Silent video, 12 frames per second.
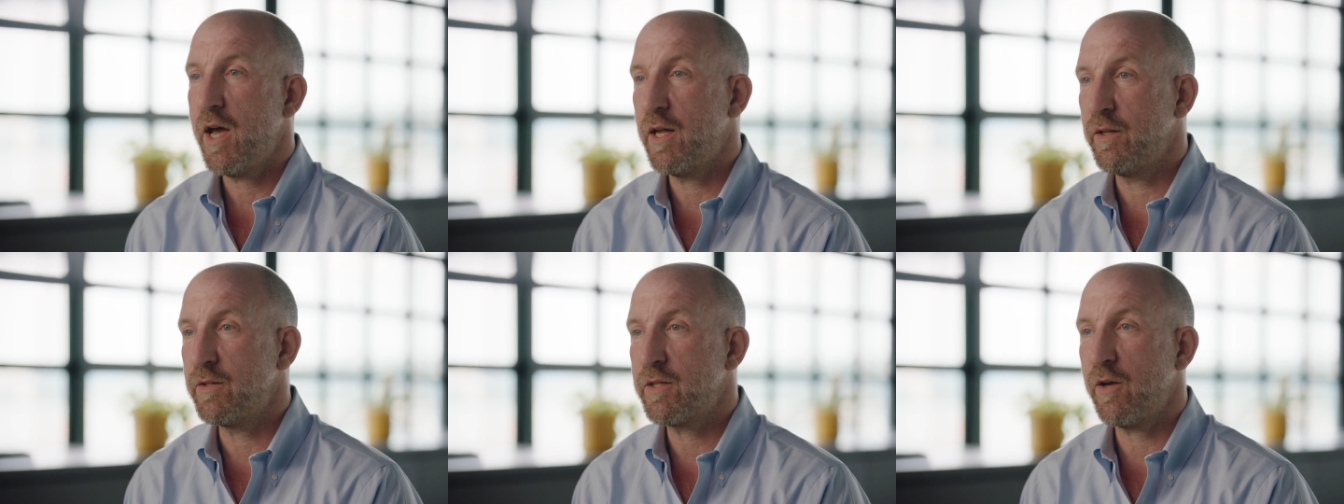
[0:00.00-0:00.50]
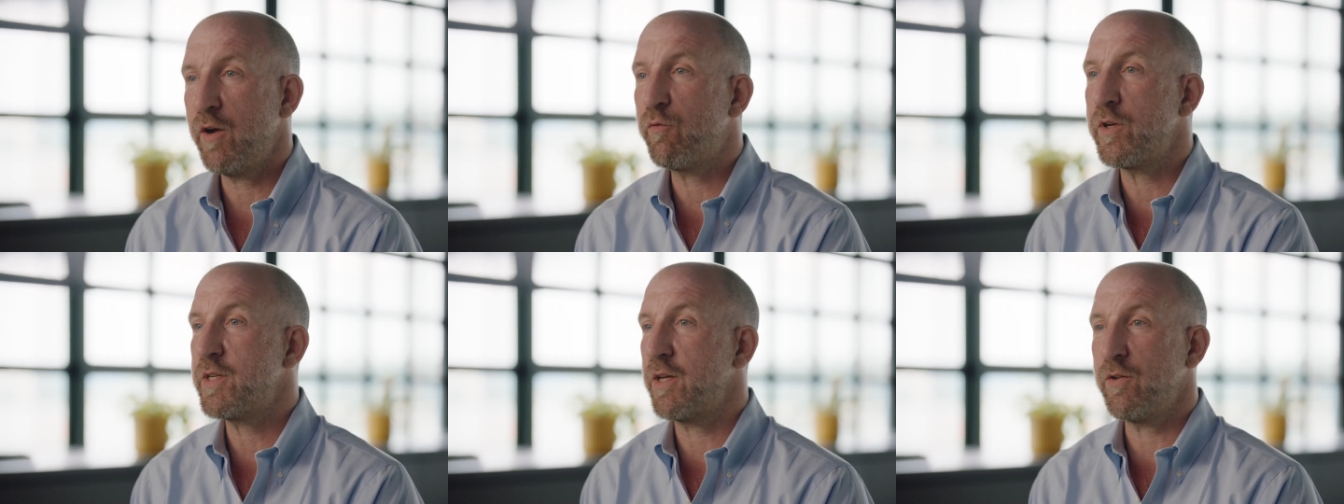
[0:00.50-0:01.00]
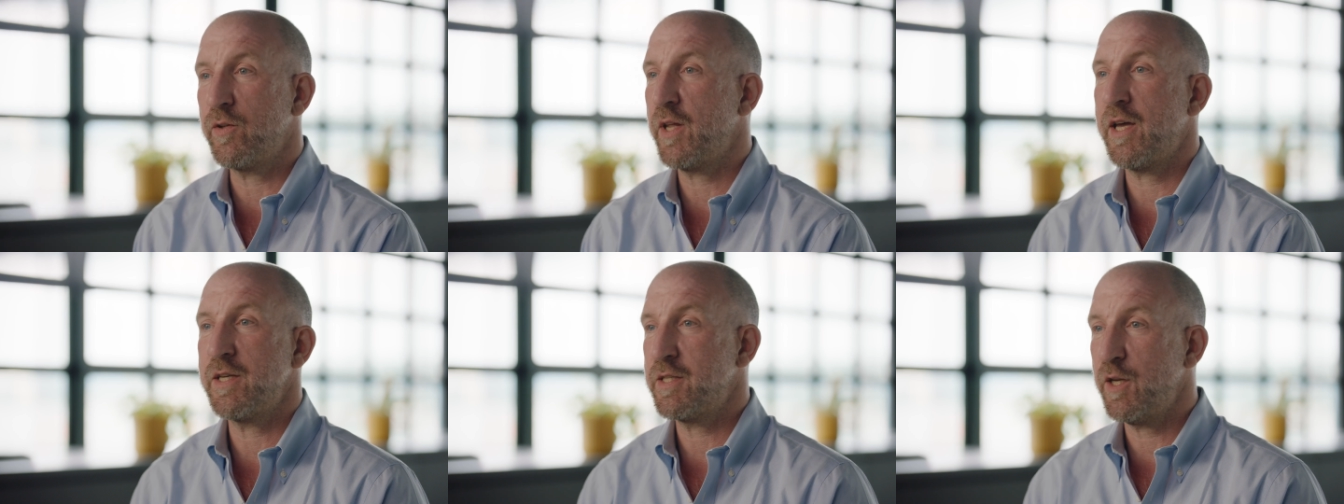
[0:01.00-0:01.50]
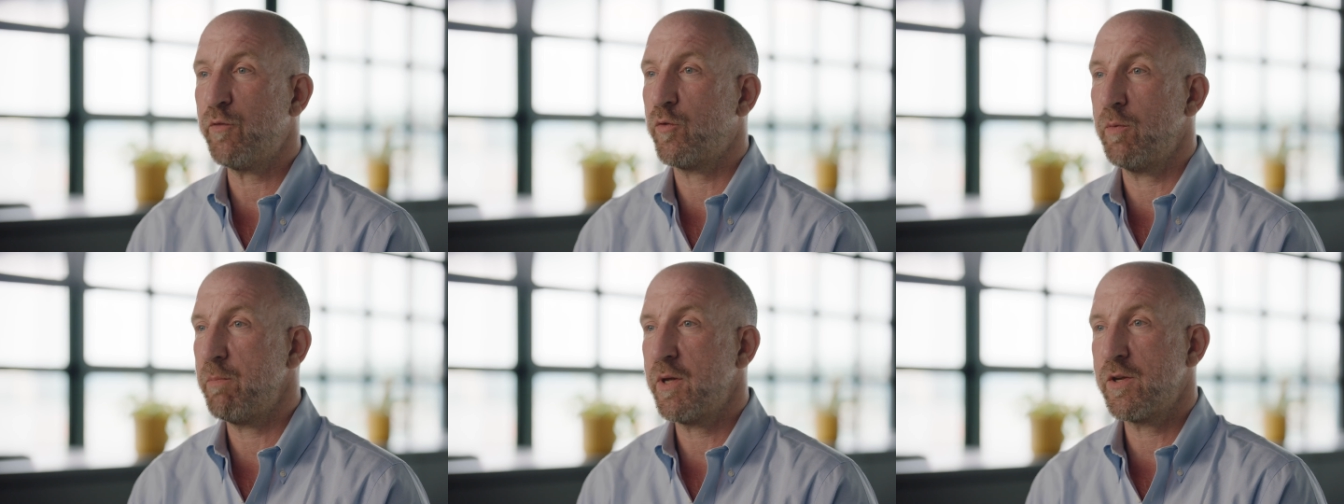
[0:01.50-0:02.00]
And so every single day is
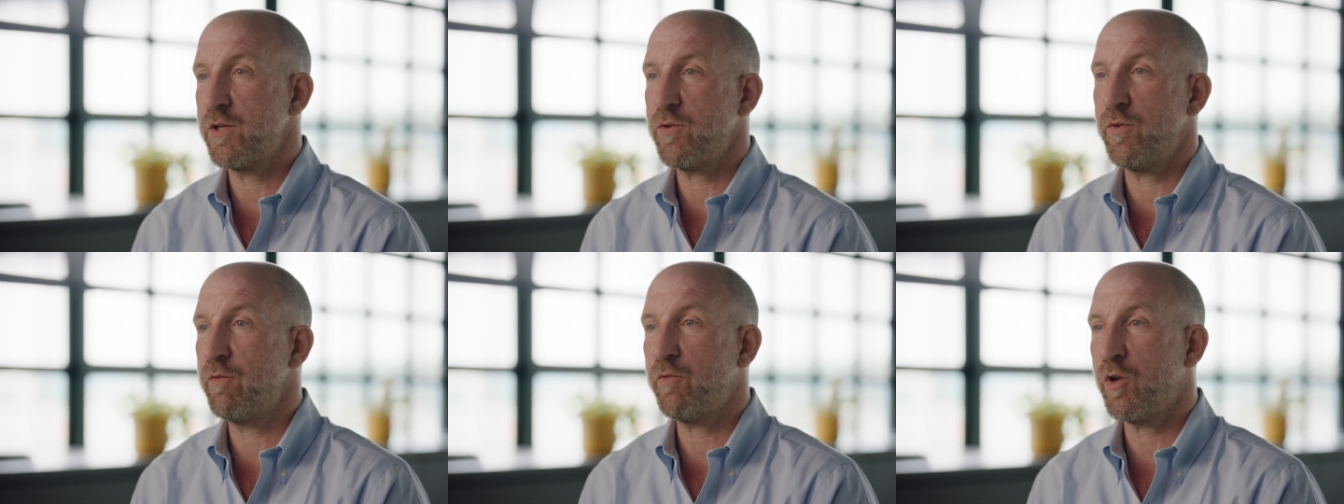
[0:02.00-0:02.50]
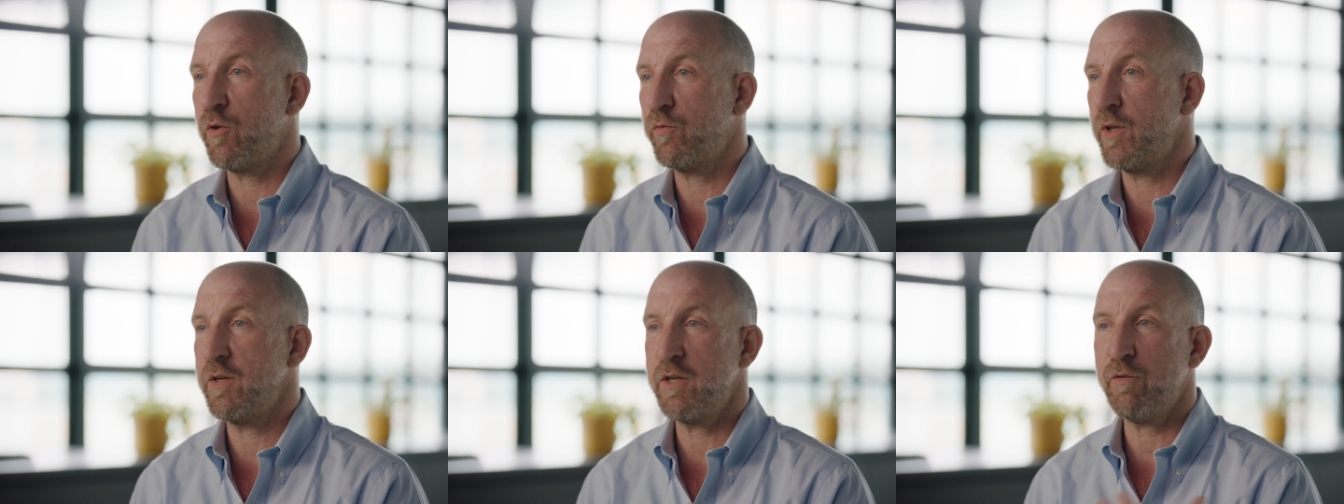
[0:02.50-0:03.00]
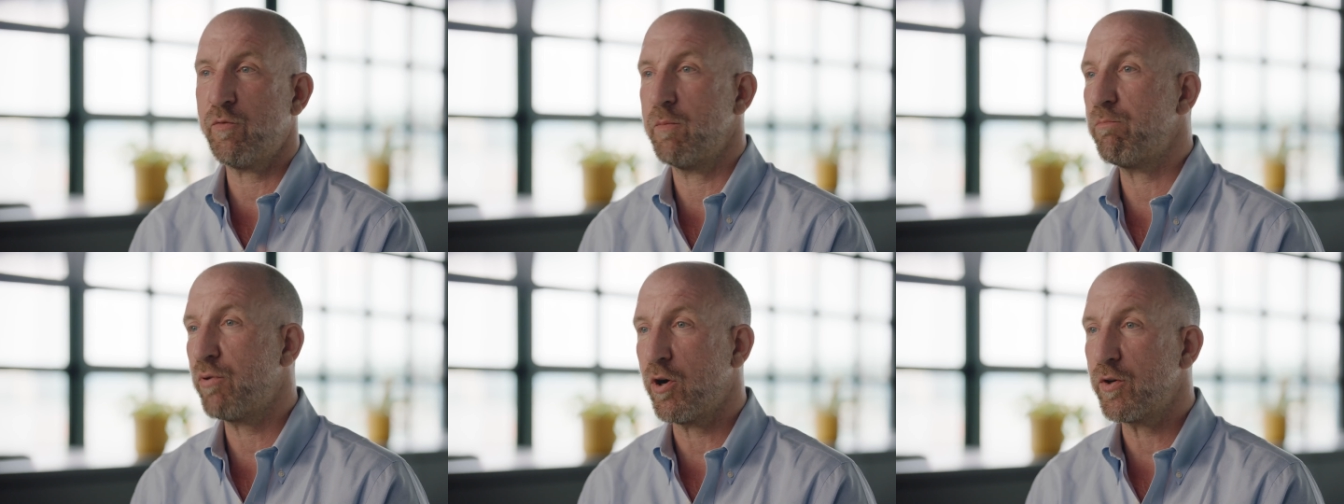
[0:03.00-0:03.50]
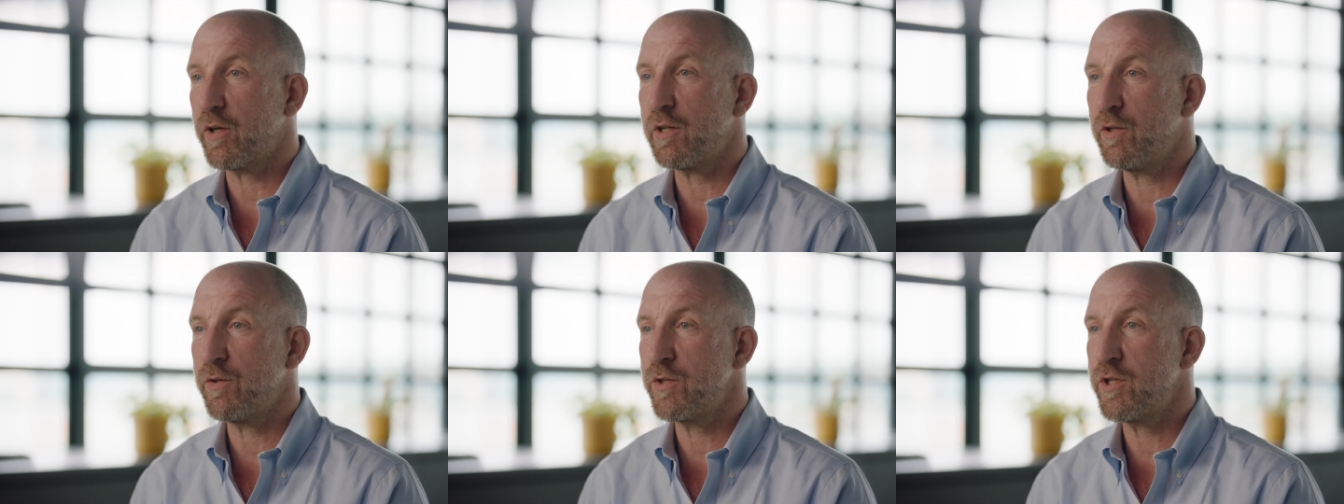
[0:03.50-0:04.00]
different because you're involved in different
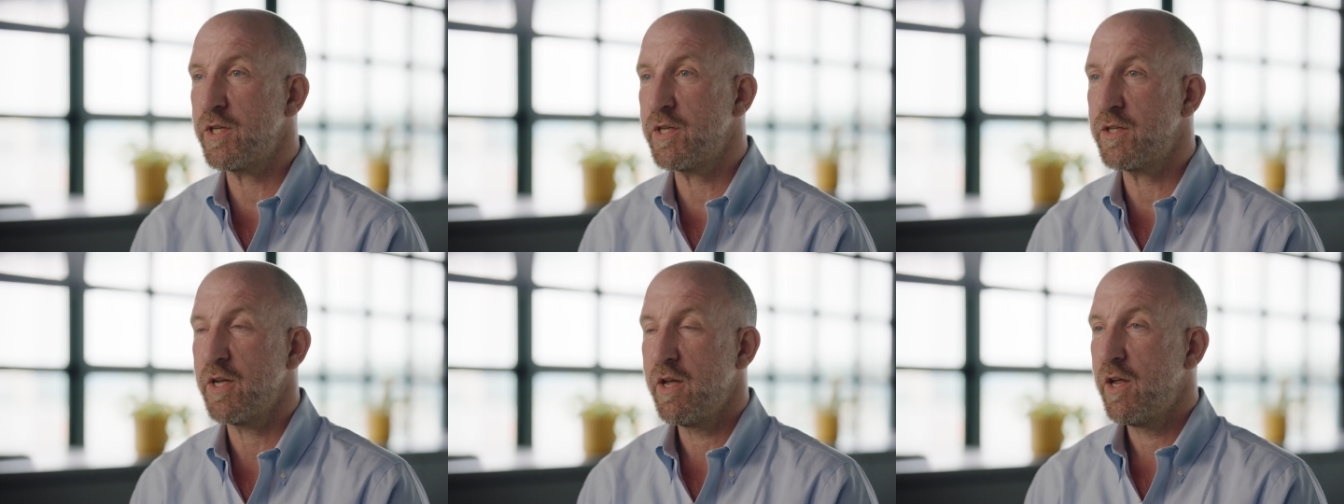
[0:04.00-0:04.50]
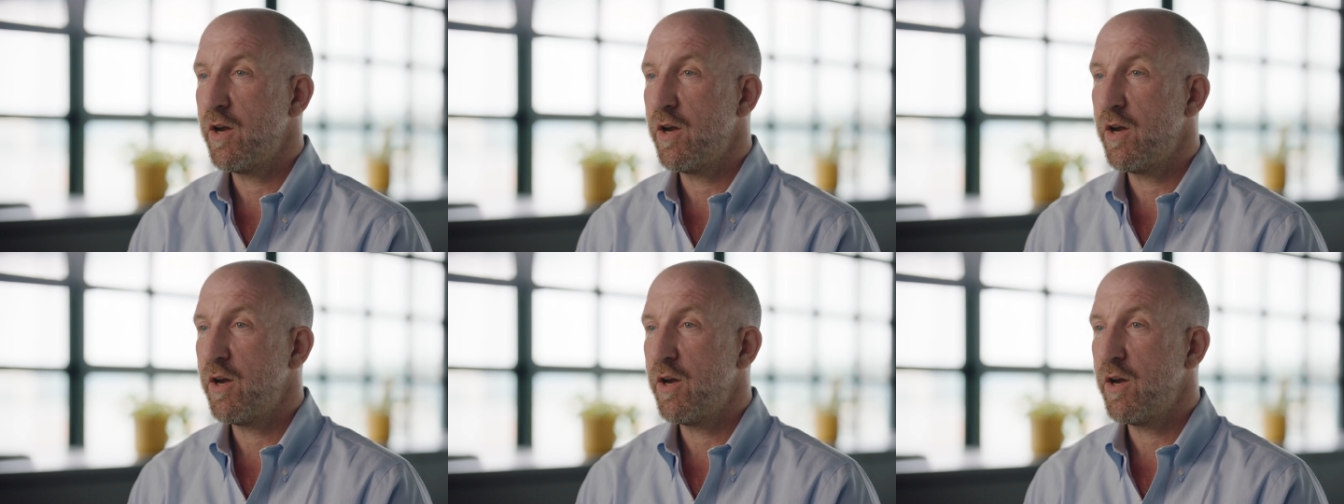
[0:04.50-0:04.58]
product launches,